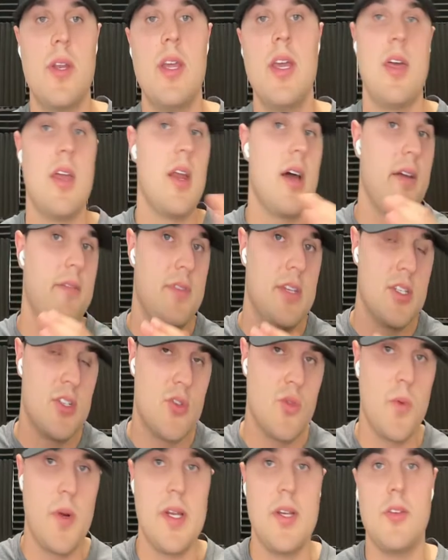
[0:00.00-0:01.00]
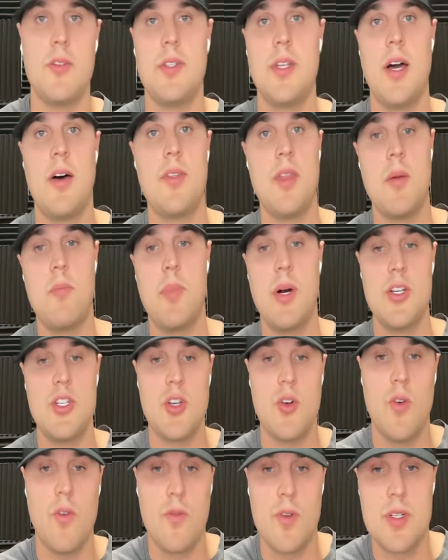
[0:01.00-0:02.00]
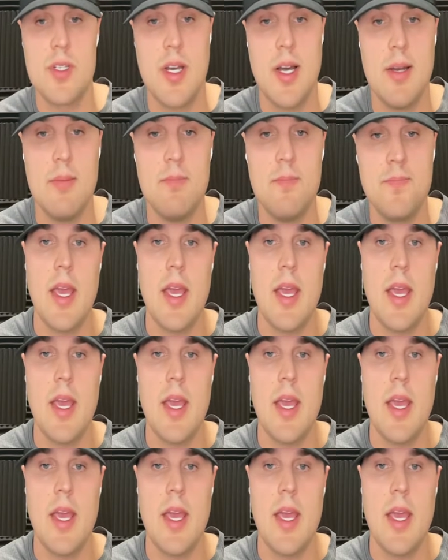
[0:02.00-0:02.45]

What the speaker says: And then I've just dwindled down that budget over time.